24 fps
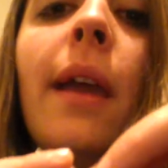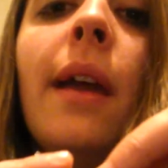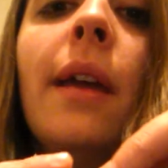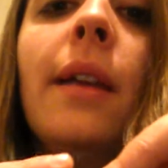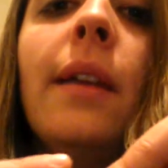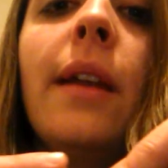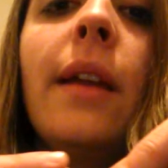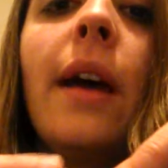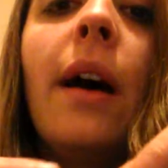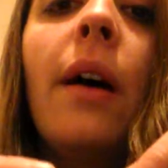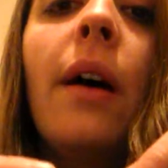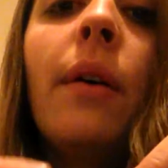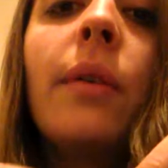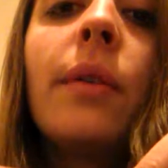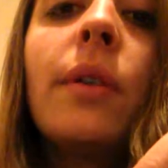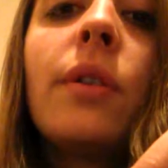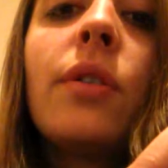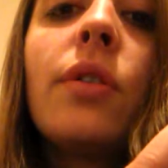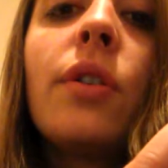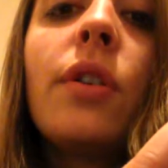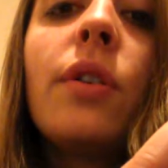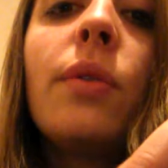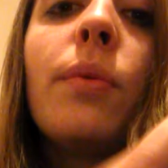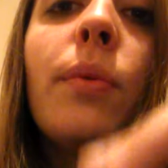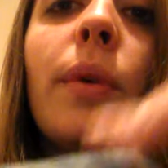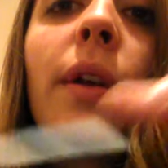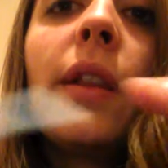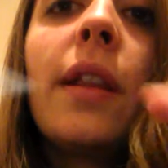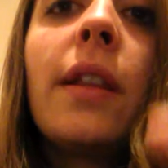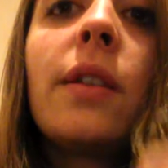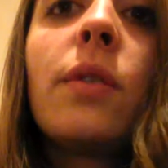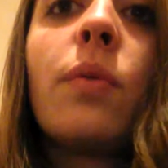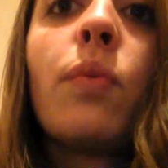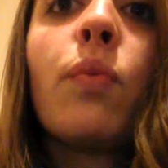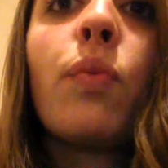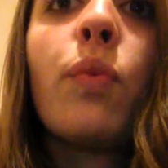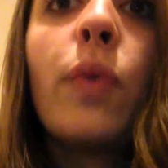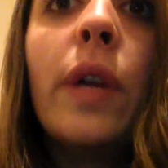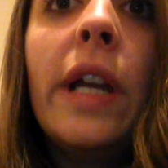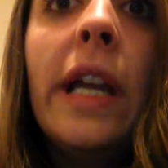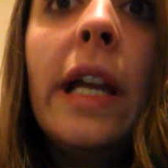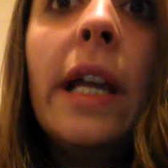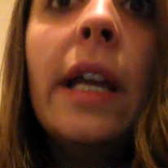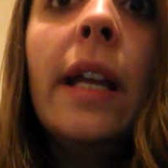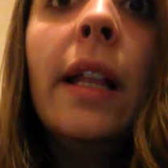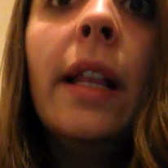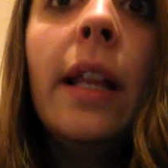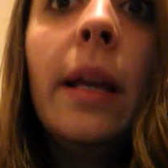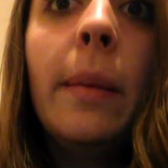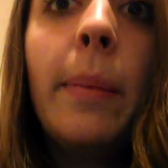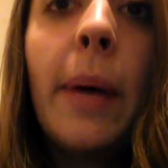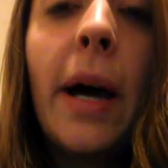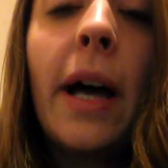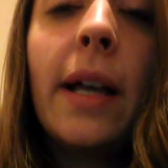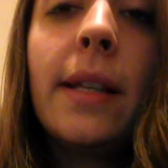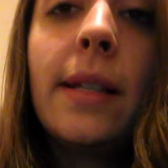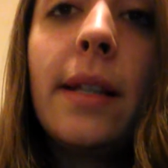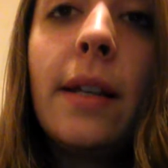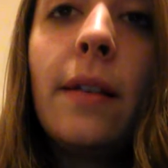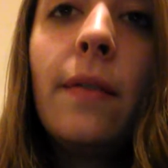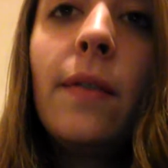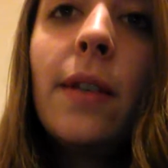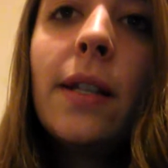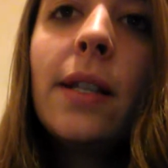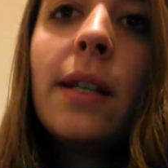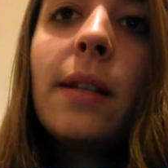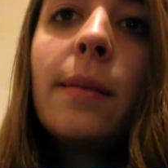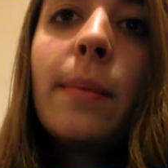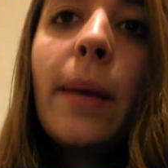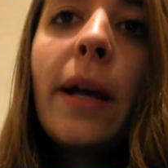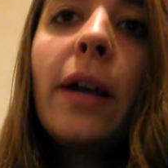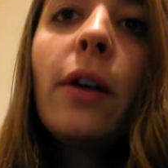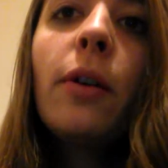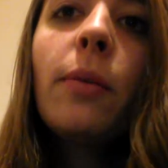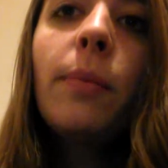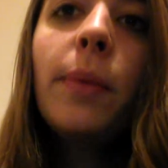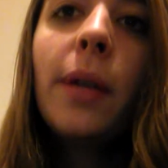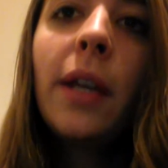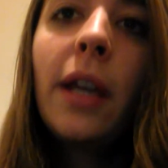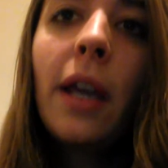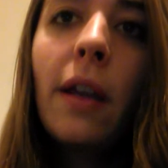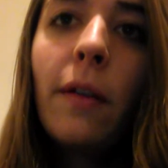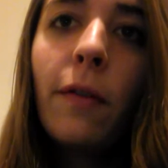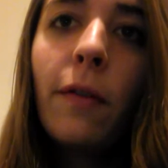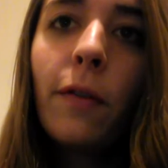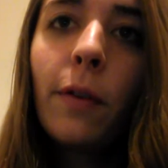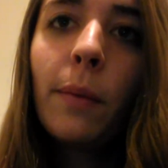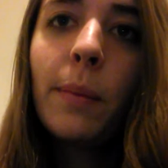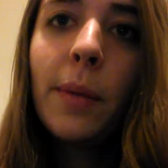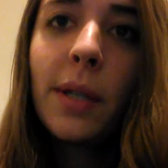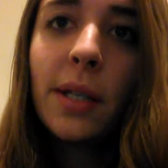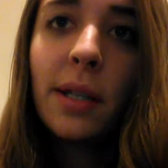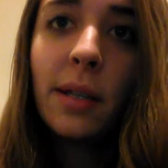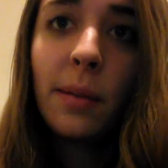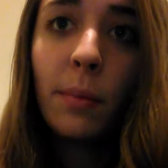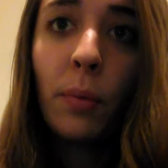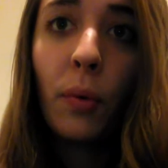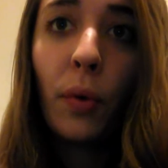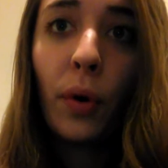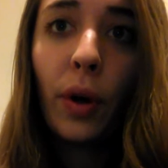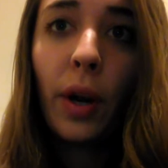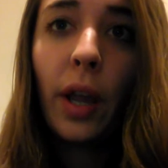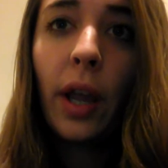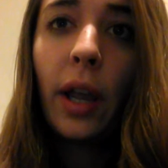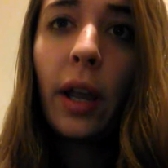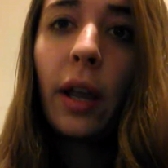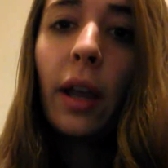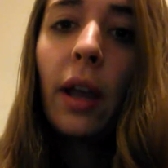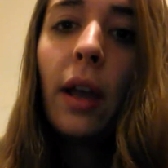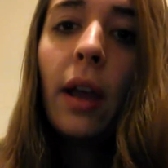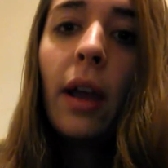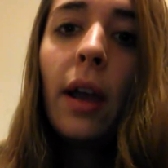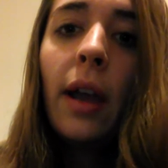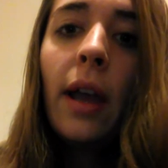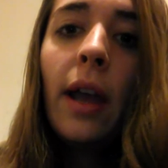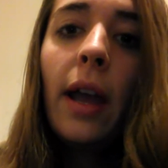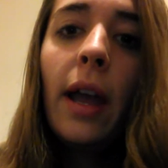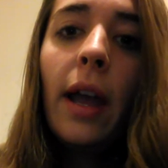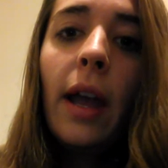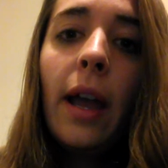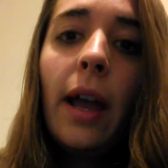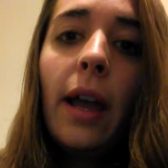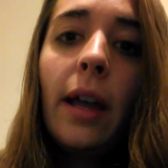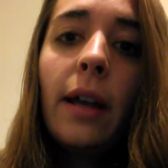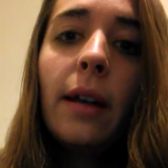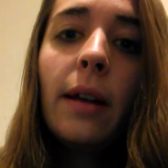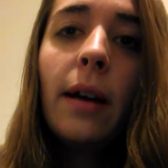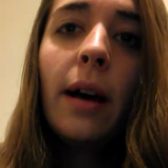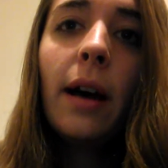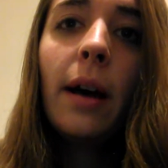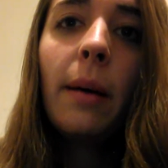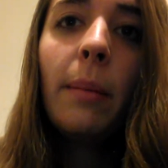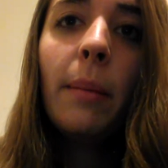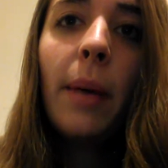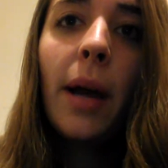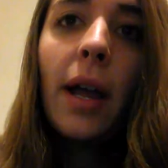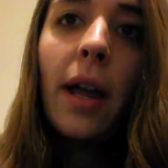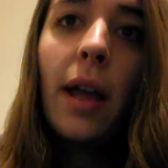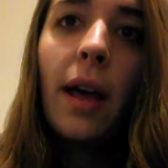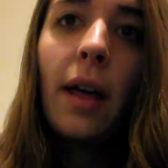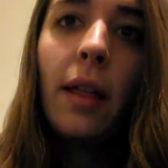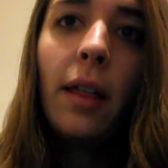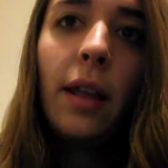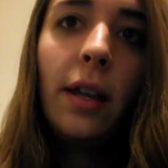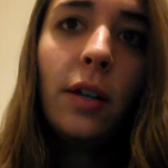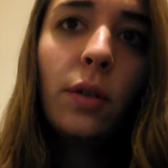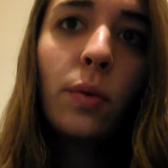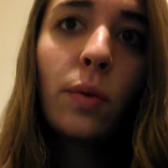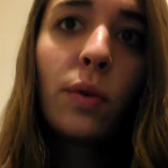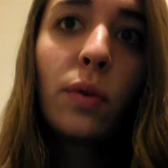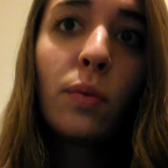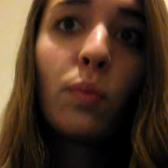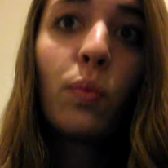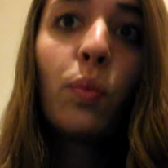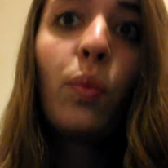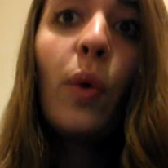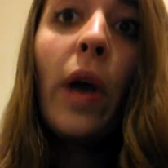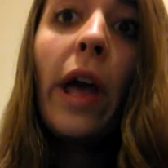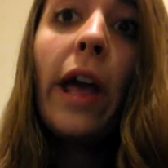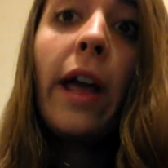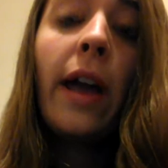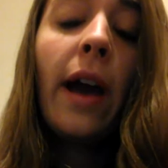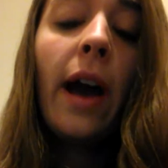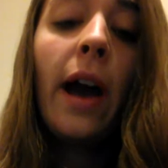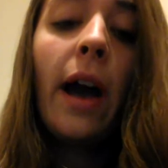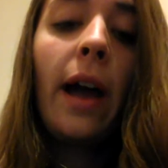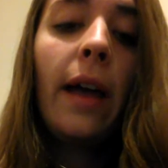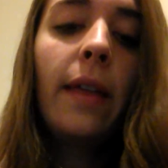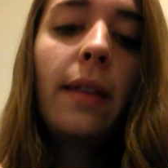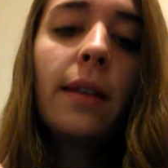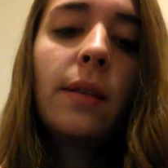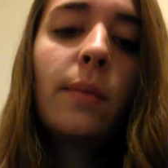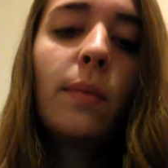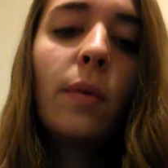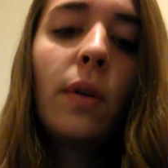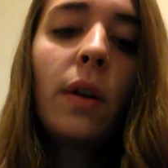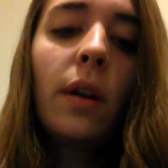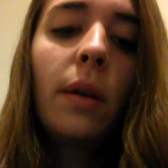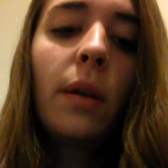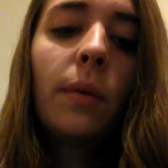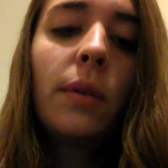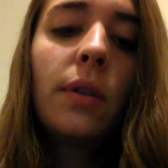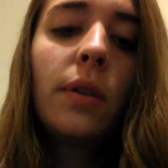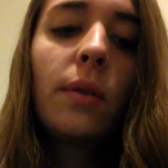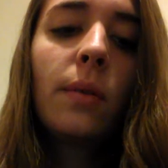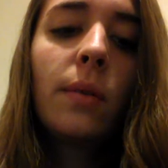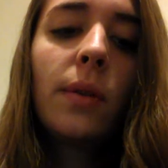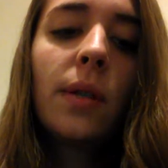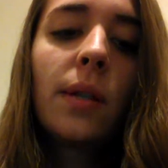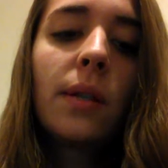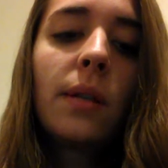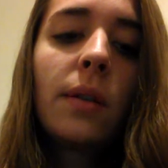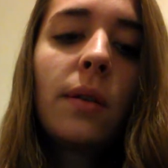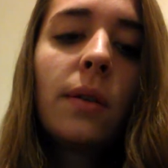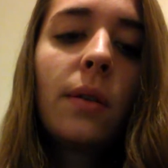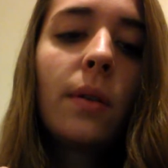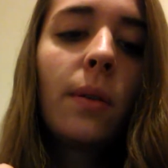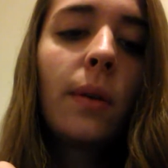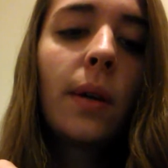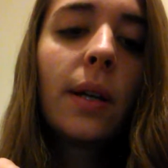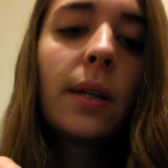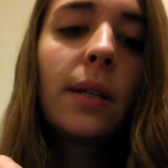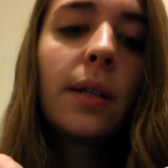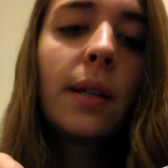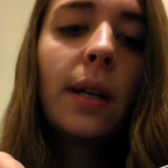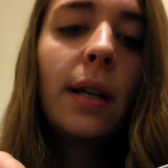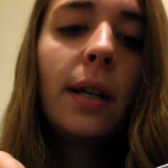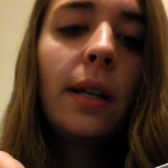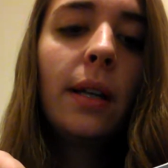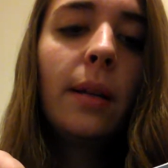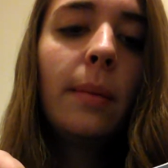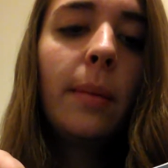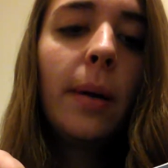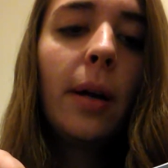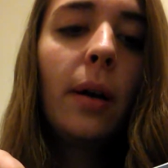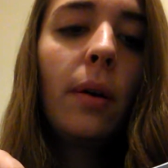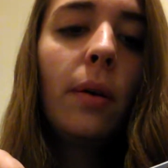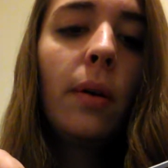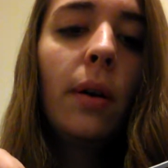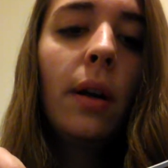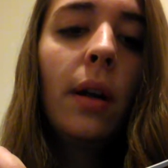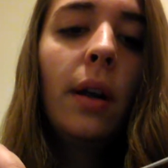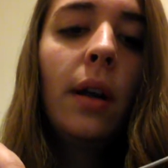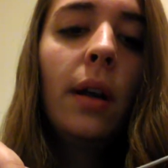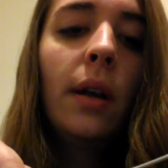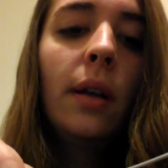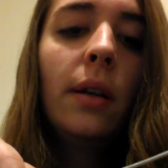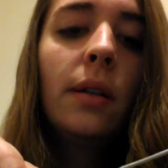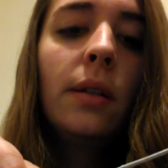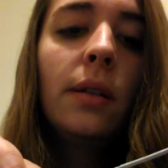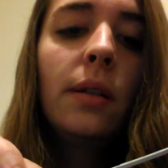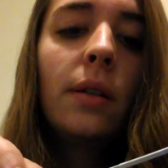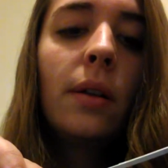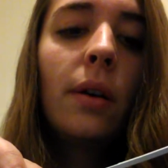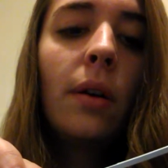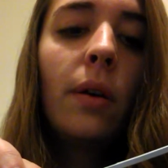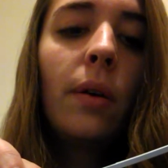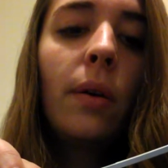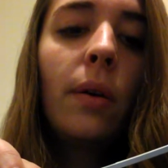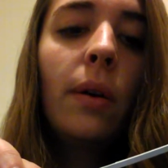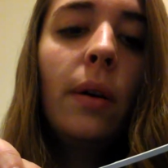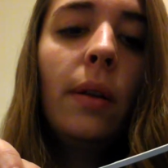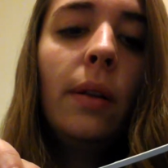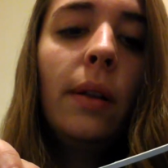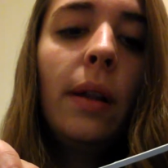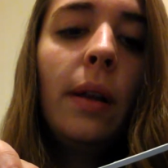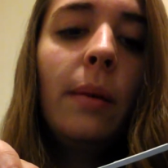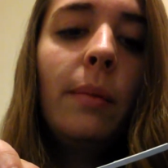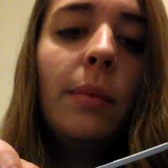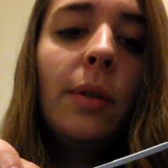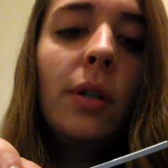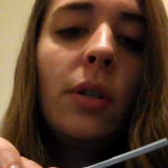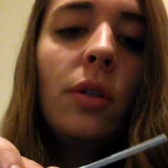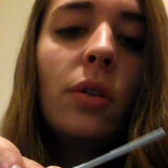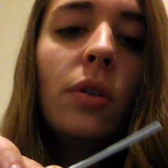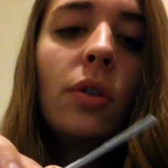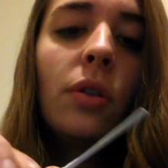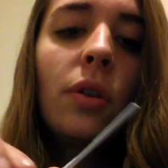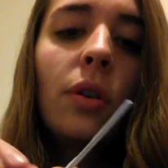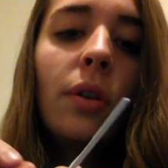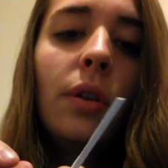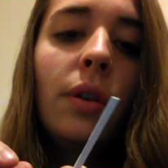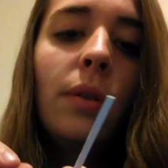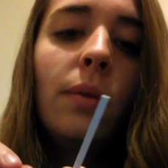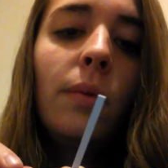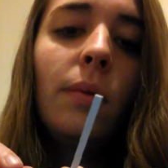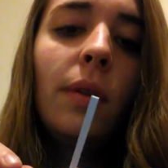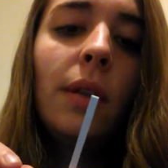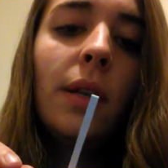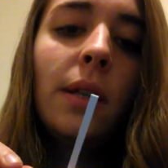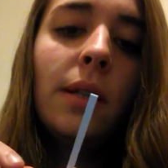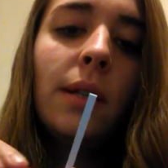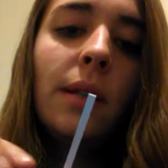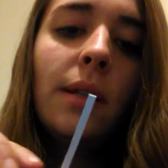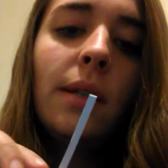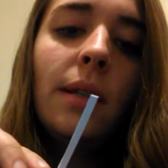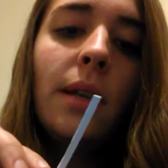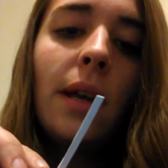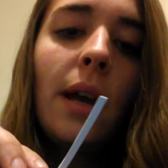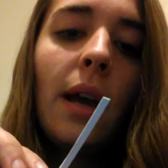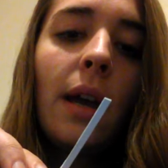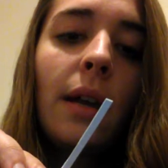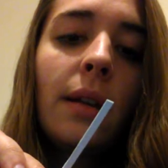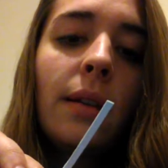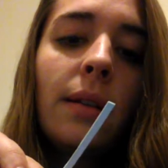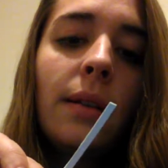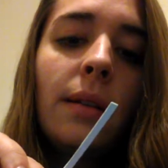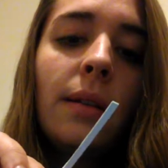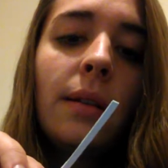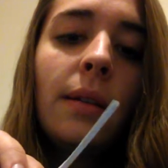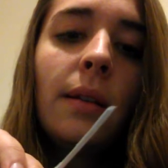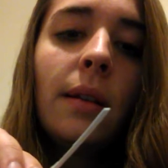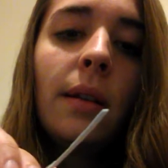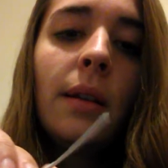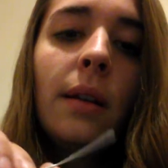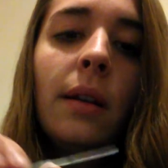Now, I want to show you one that's really positive. This is my OPK from this morning. And my LH was way high this morning, which I was so excited about. So let me show you this test.